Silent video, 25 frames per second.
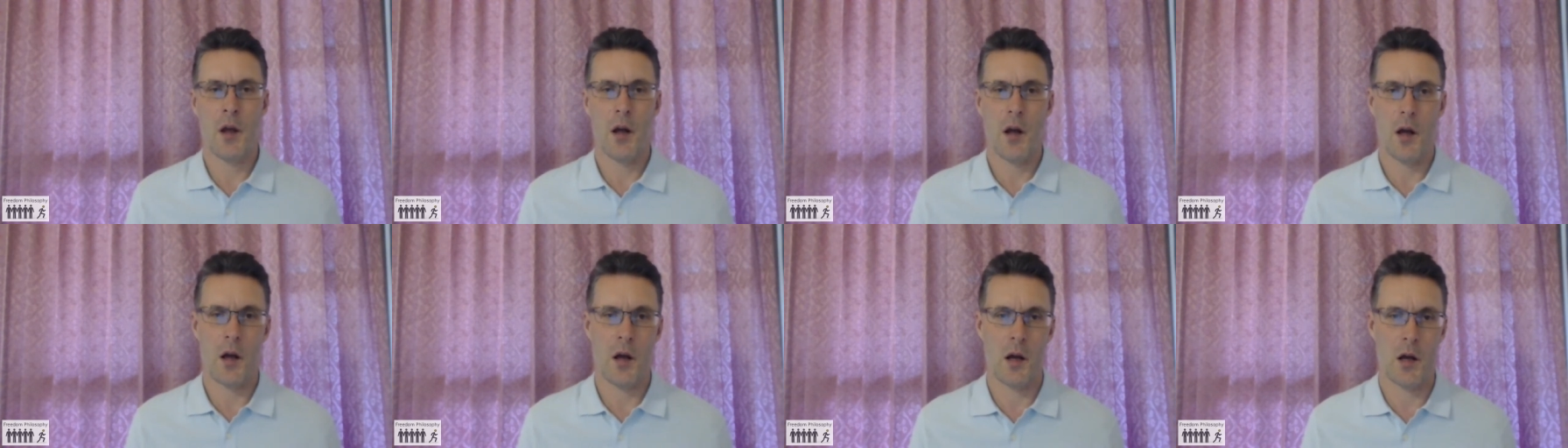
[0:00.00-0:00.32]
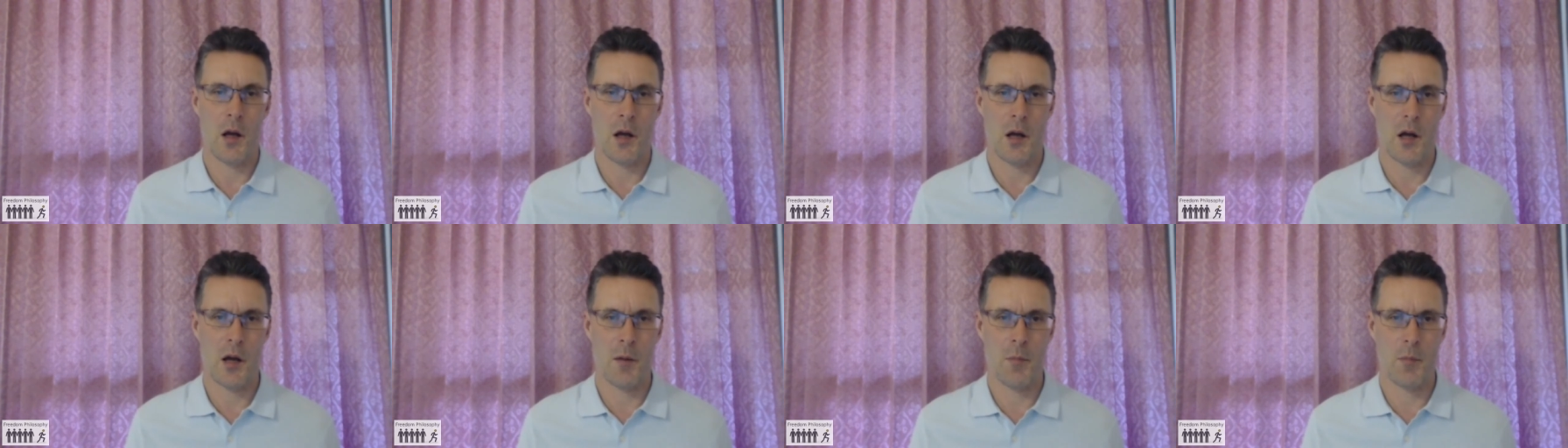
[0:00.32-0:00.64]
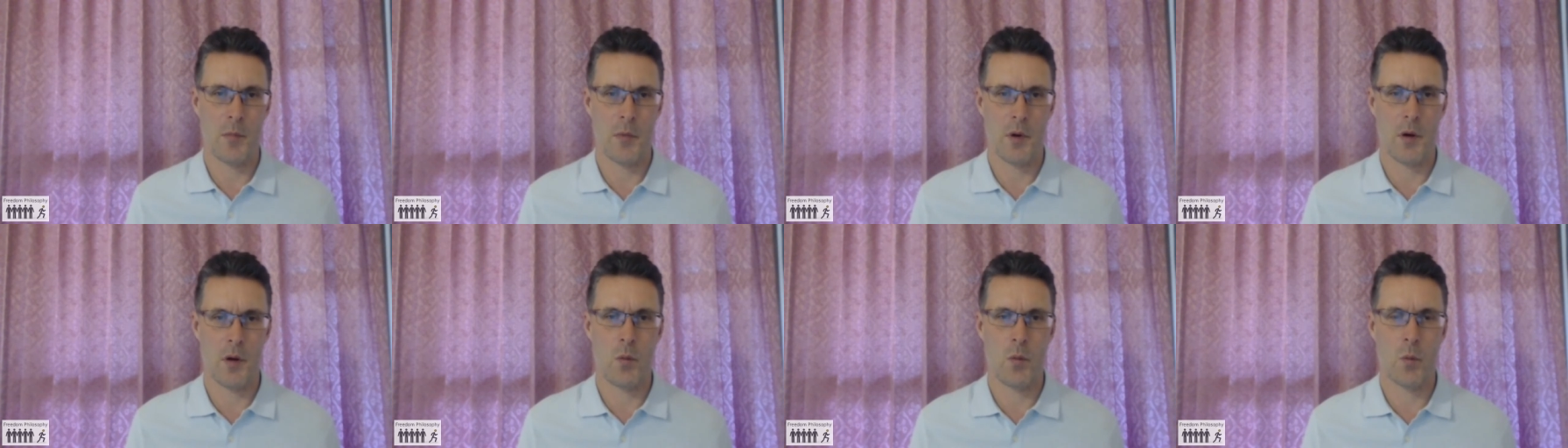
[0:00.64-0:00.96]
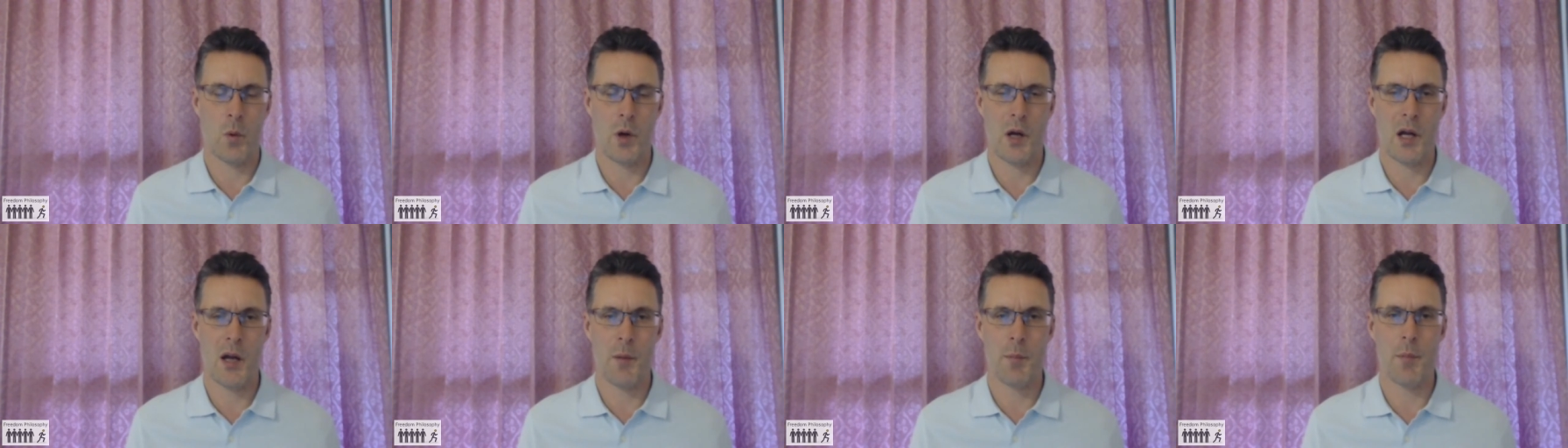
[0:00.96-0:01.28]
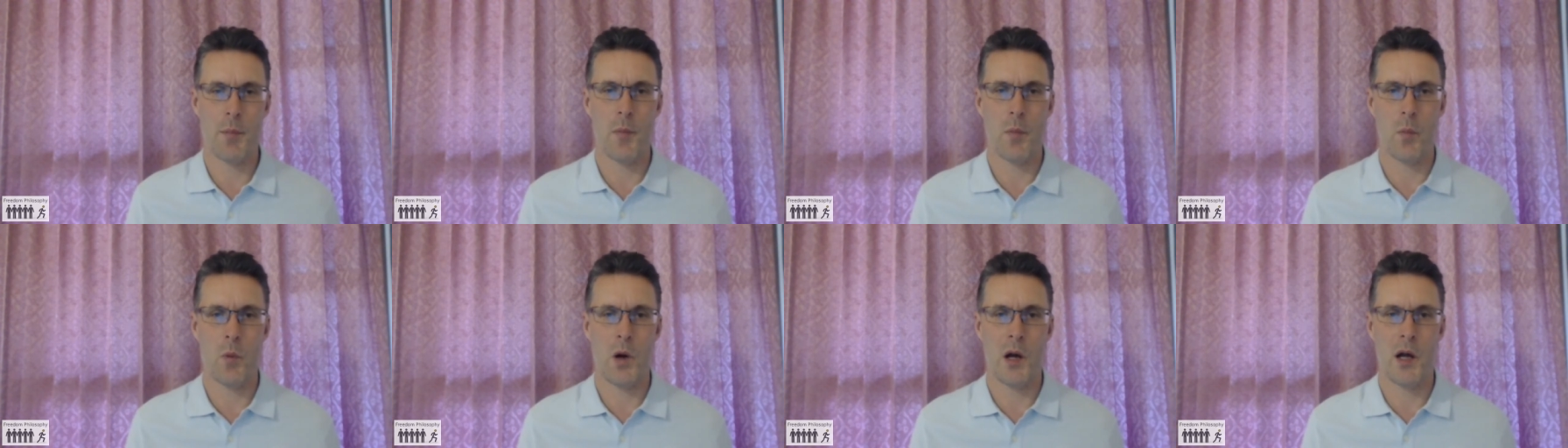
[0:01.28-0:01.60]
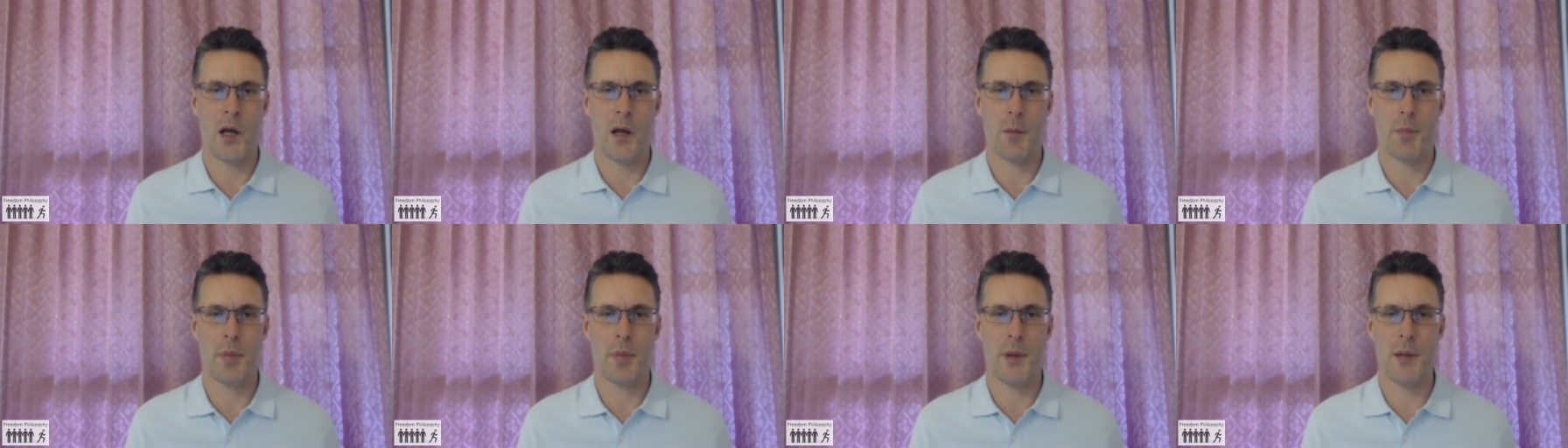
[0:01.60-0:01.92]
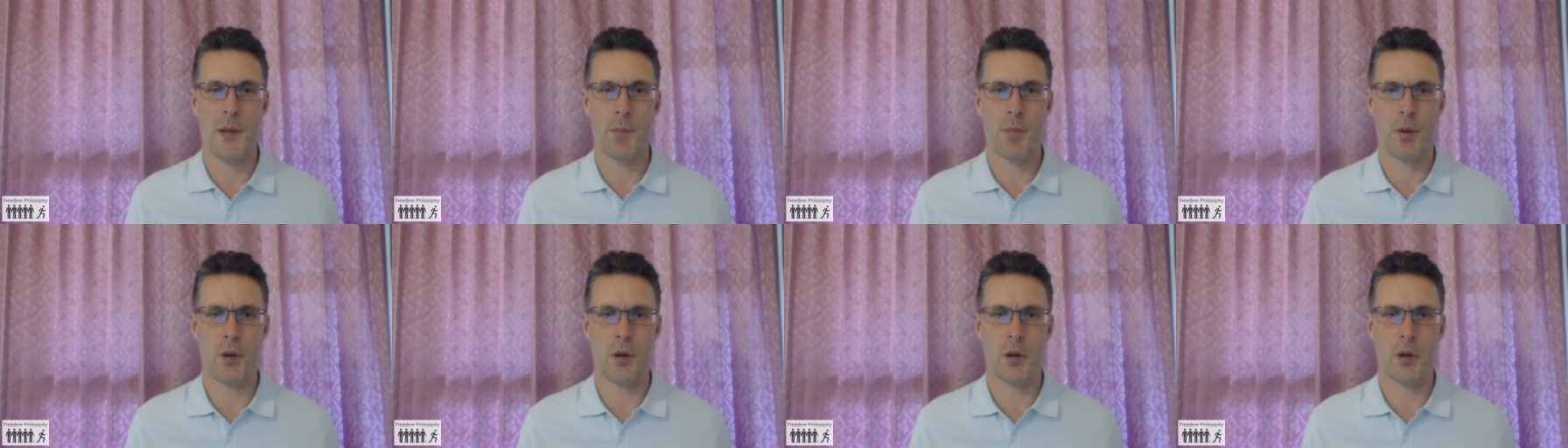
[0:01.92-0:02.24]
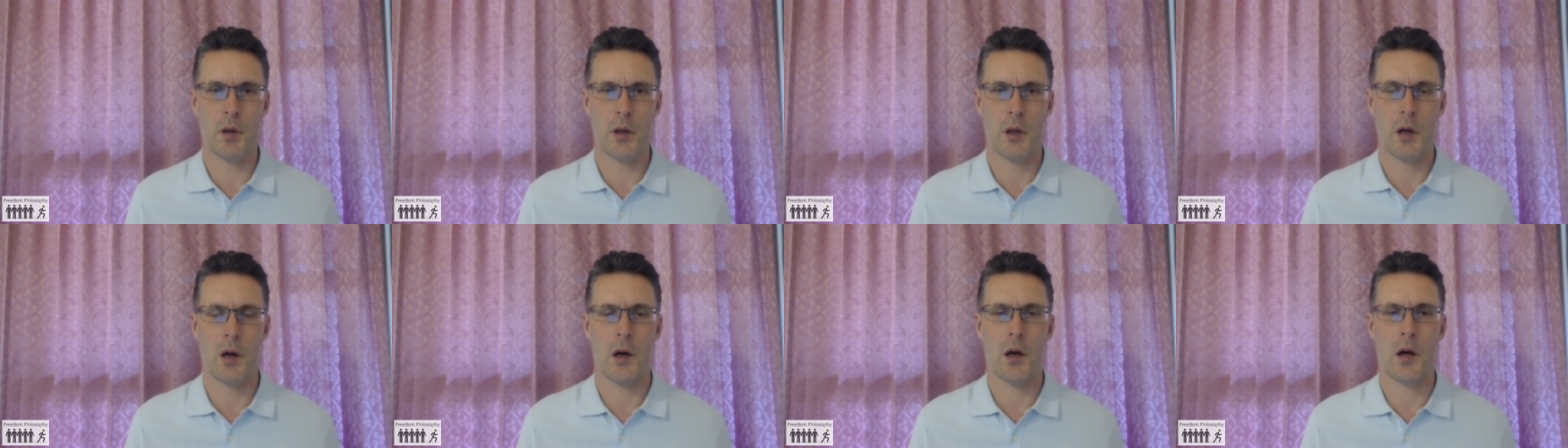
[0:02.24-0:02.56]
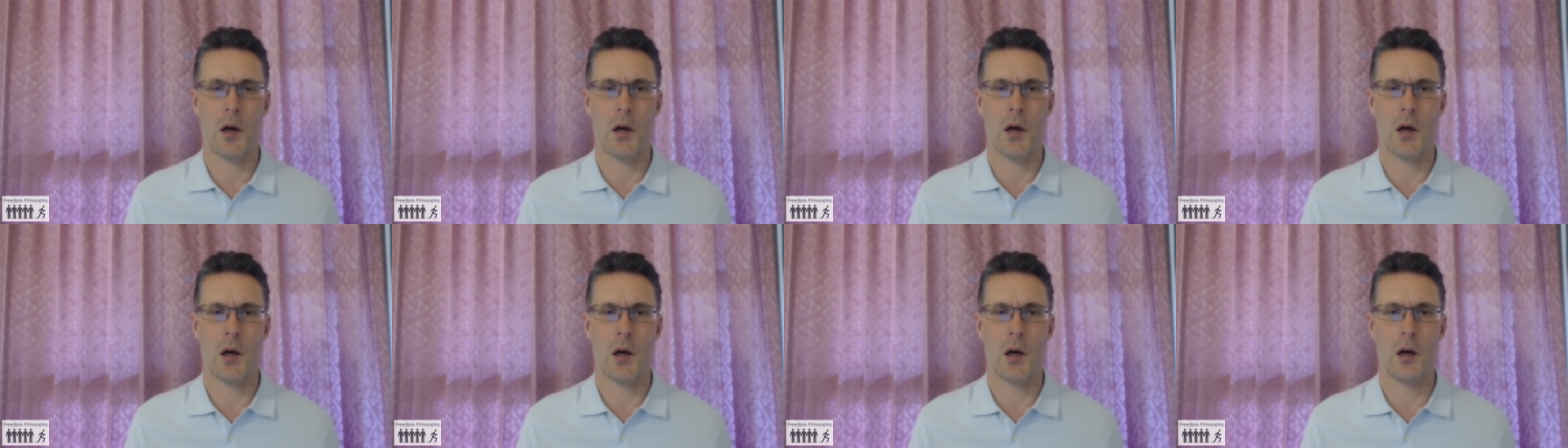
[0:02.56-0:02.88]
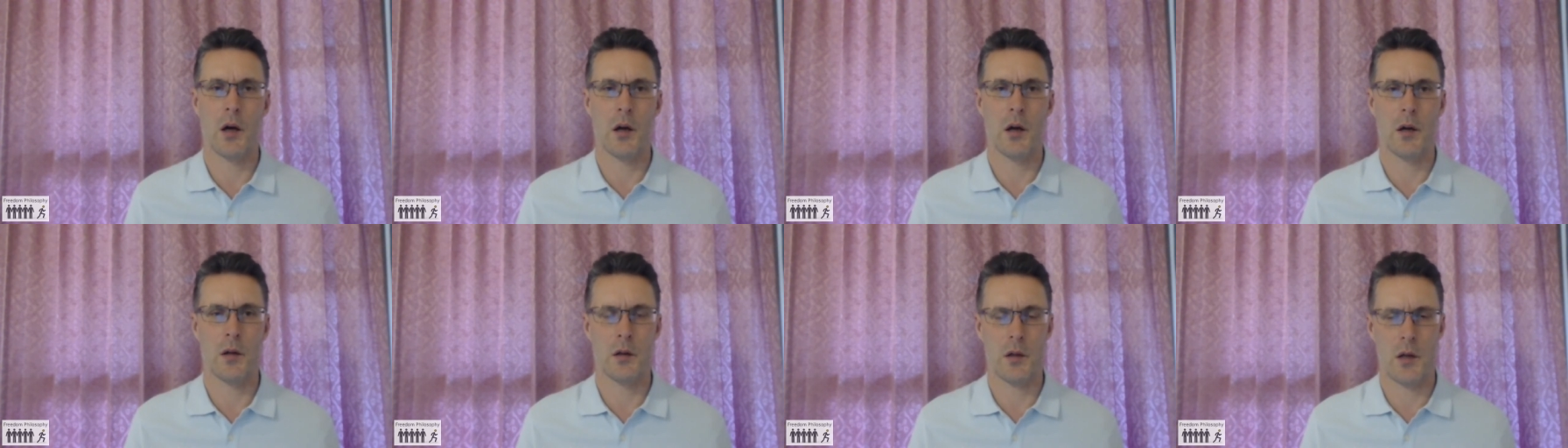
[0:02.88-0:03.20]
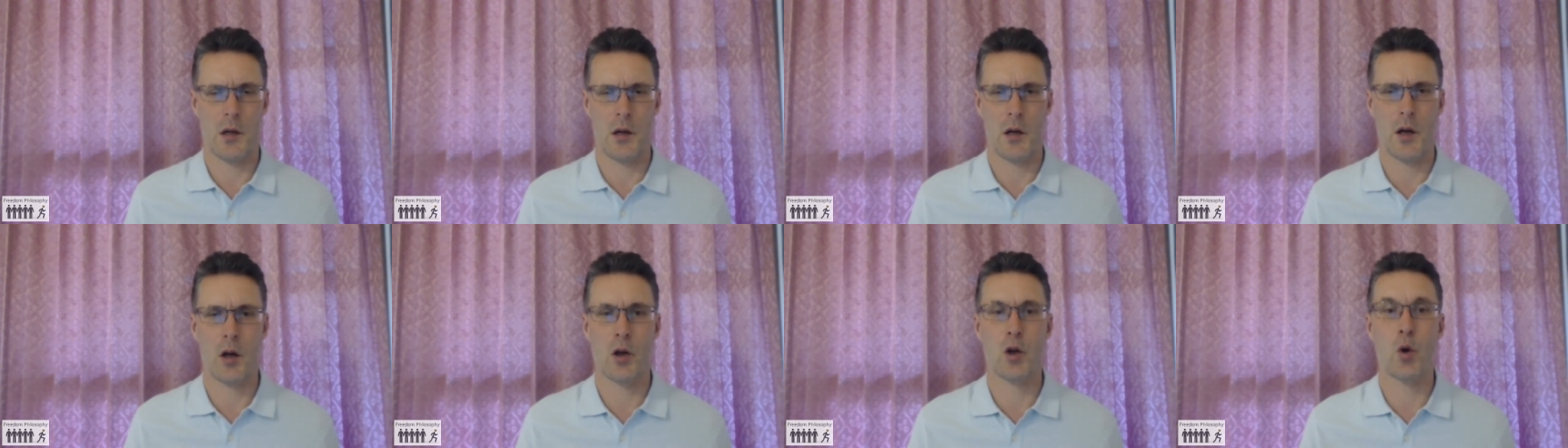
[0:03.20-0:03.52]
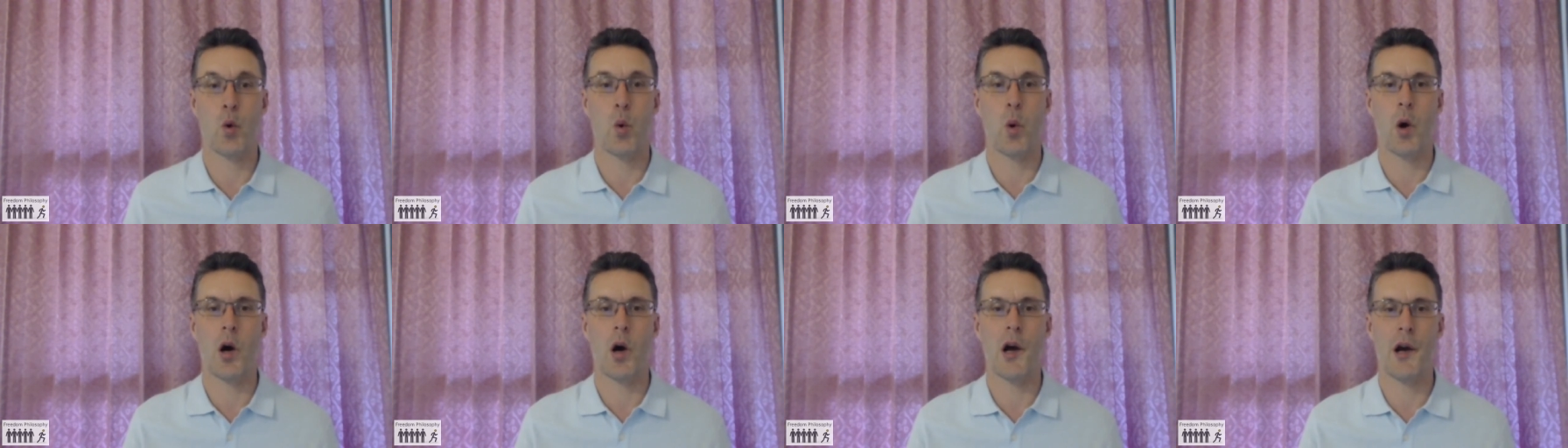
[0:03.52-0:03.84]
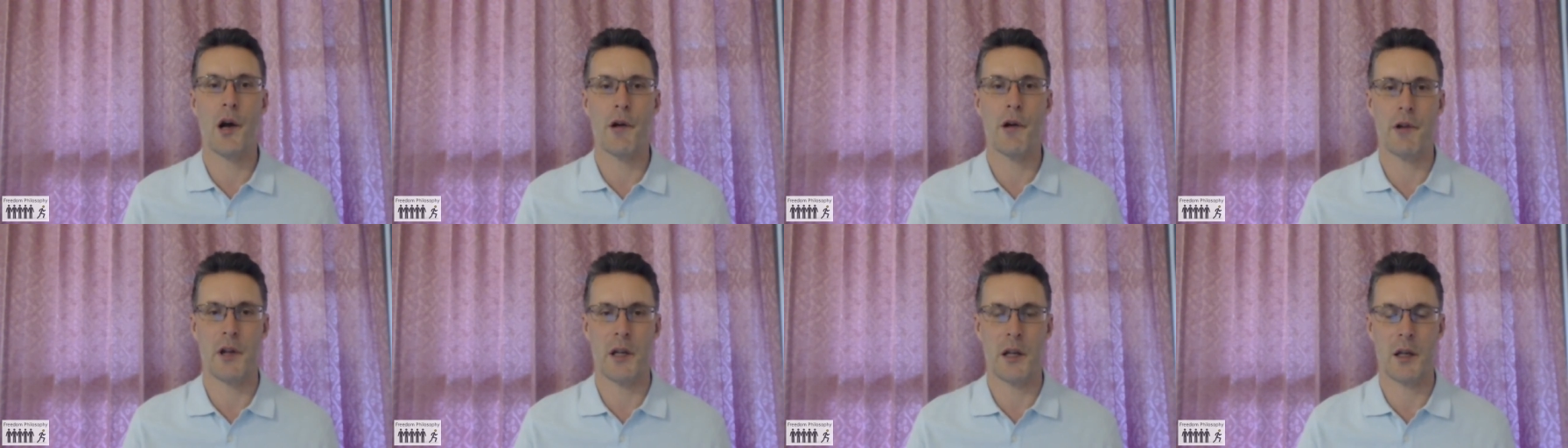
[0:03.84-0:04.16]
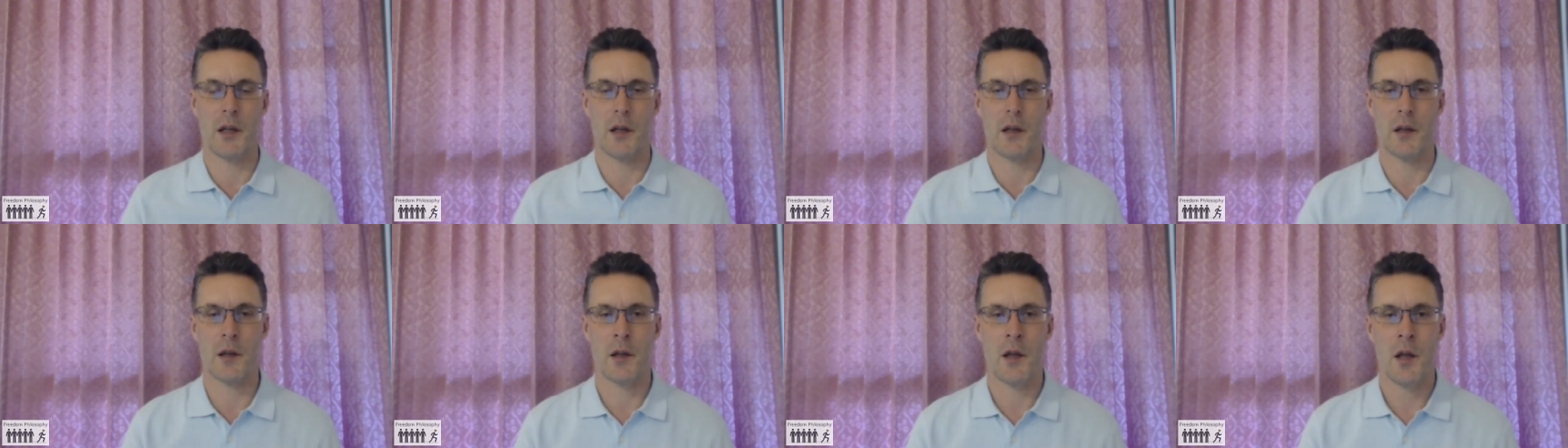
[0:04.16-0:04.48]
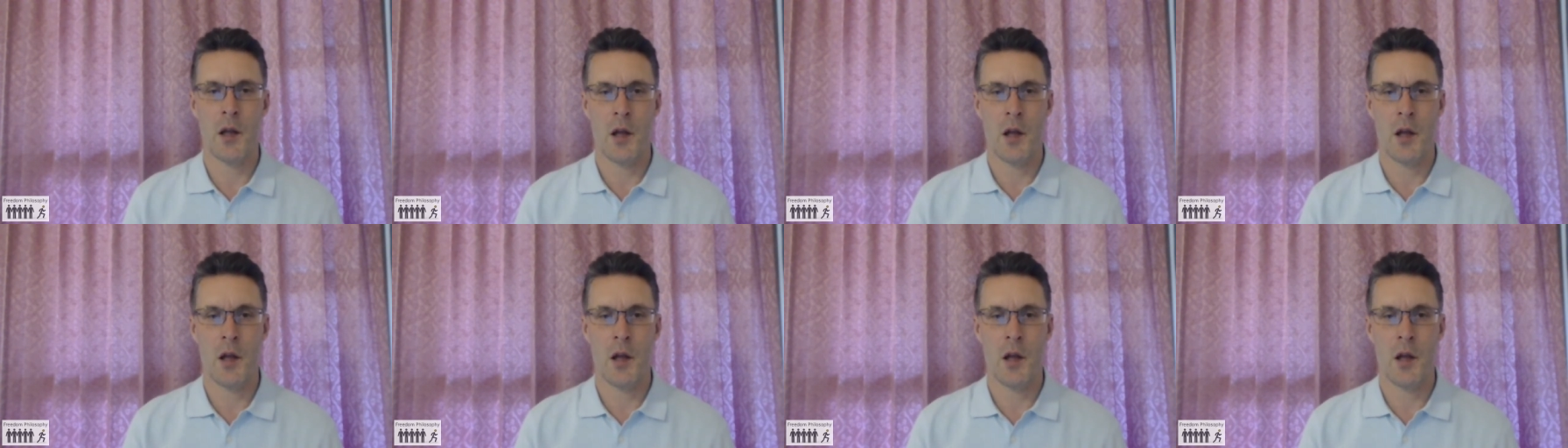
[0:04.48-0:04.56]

um, where, where people are uh, acquiring